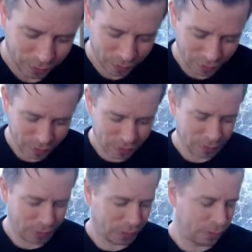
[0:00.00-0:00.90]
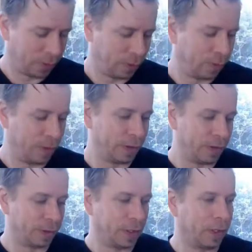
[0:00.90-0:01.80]
and I don't know if this
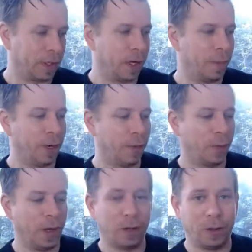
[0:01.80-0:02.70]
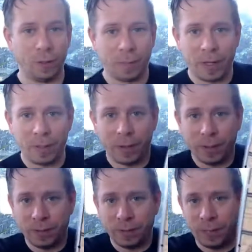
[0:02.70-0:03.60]
is going to come out well on
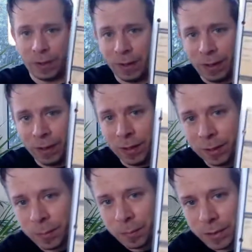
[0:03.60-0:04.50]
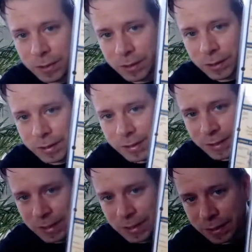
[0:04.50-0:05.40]
paper, but you can
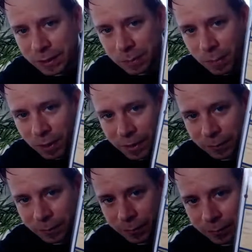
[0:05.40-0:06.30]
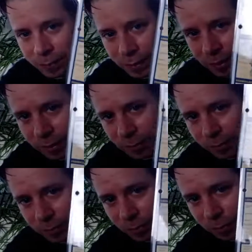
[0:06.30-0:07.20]
see the spine.
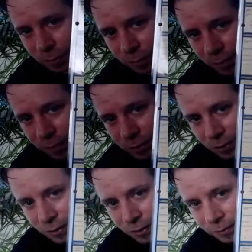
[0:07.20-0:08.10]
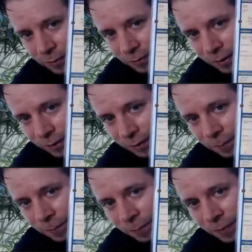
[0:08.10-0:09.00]
I've got a reflection on it. Okay.
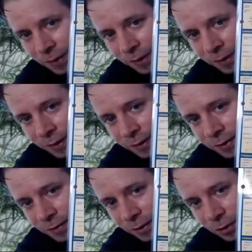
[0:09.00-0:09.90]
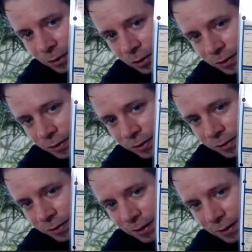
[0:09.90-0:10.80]
So you can see at the
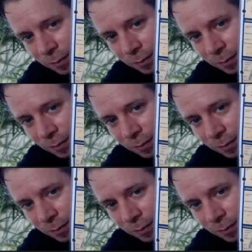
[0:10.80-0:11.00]
bottom